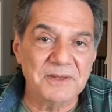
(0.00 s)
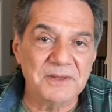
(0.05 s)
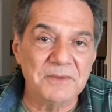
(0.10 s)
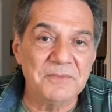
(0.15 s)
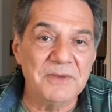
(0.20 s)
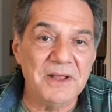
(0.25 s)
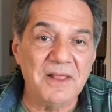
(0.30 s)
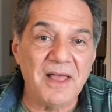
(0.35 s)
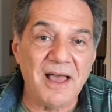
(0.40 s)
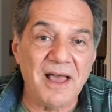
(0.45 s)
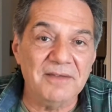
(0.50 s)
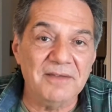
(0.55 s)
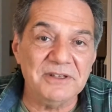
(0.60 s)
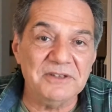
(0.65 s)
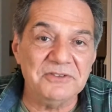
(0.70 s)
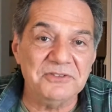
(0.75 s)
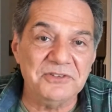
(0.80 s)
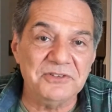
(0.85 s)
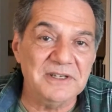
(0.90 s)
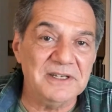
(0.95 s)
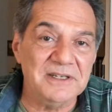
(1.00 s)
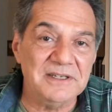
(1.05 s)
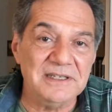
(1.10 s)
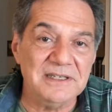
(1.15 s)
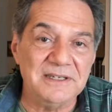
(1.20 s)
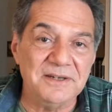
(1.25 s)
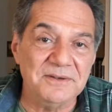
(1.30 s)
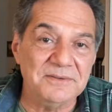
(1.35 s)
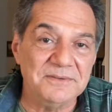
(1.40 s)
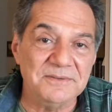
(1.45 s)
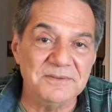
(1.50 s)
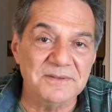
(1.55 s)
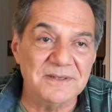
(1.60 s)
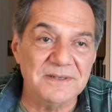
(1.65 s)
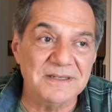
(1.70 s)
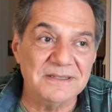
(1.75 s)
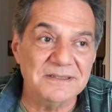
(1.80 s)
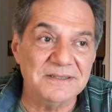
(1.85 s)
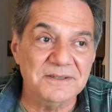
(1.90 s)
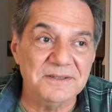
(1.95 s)
Well, obviously,
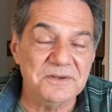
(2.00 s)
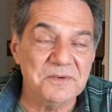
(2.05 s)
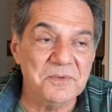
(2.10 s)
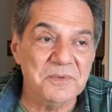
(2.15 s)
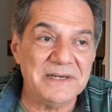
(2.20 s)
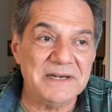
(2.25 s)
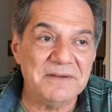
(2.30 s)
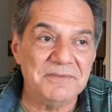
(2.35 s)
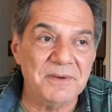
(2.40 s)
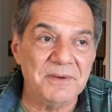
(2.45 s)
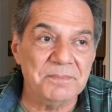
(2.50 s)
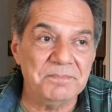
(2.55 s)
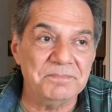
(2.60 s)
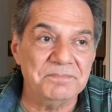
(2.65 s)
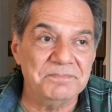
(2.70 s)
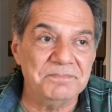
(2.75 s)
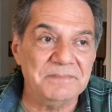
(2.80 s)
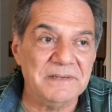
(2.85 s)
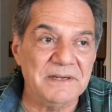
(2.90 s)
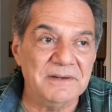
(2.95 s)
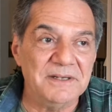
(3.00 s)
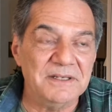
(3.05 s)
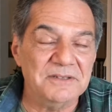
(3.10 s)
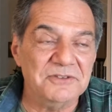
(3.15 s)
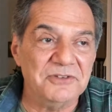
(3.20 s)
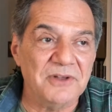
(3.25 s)
whatever period.